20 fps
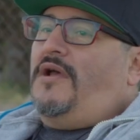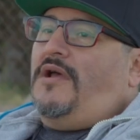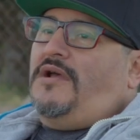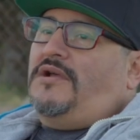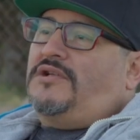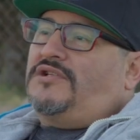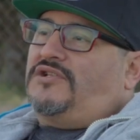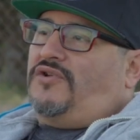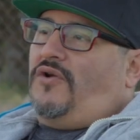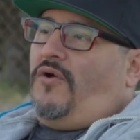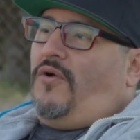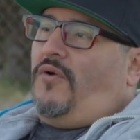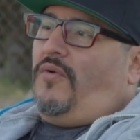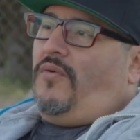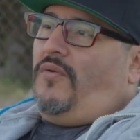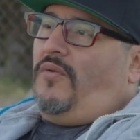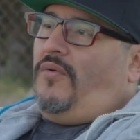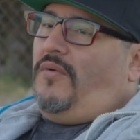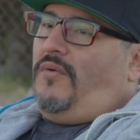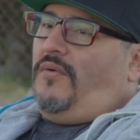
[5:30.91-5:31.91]

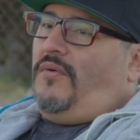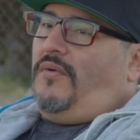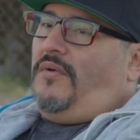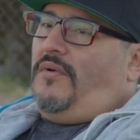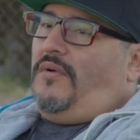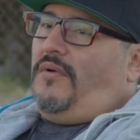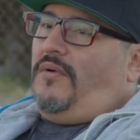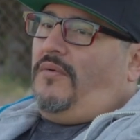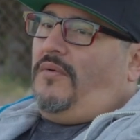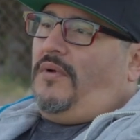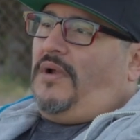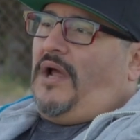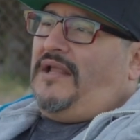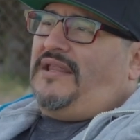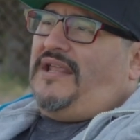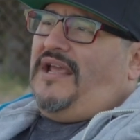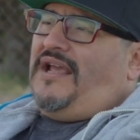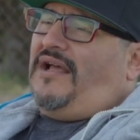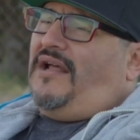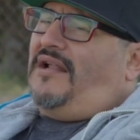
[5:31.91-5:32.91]
So I
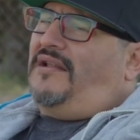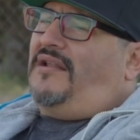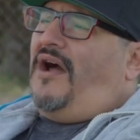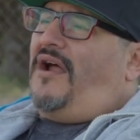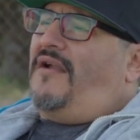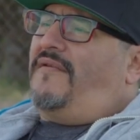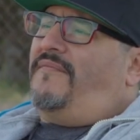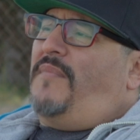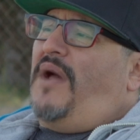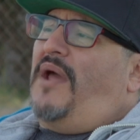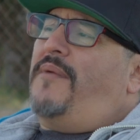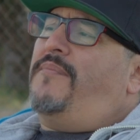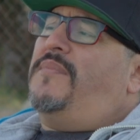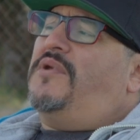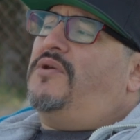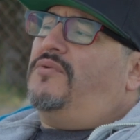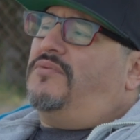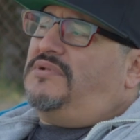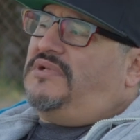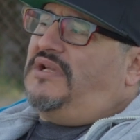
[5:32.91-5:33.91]
think a lot of my
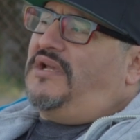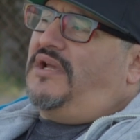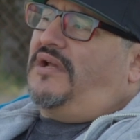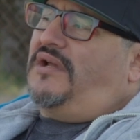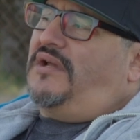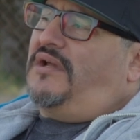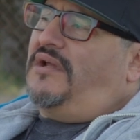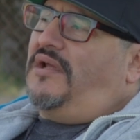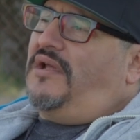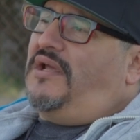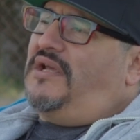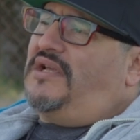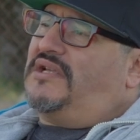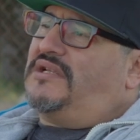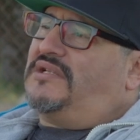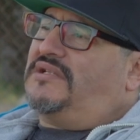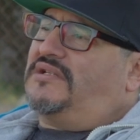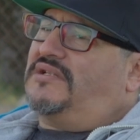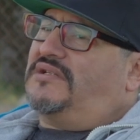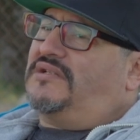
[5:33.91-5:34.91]
music
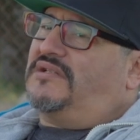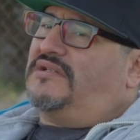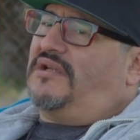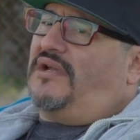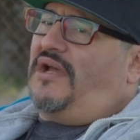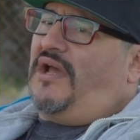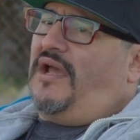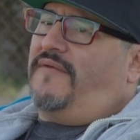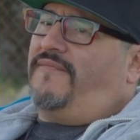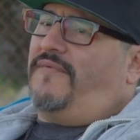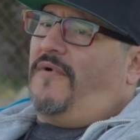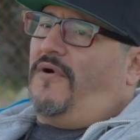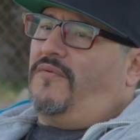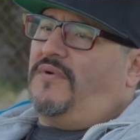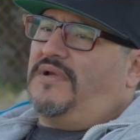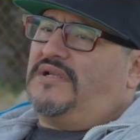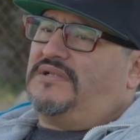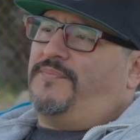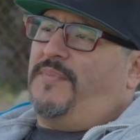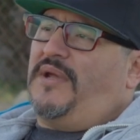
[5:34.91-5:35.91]
is, I've
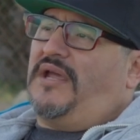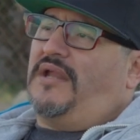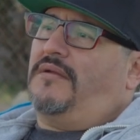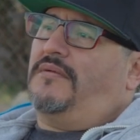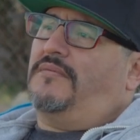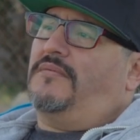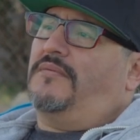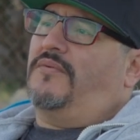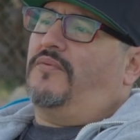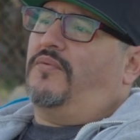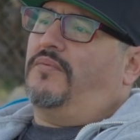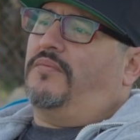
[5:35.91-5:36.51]
always been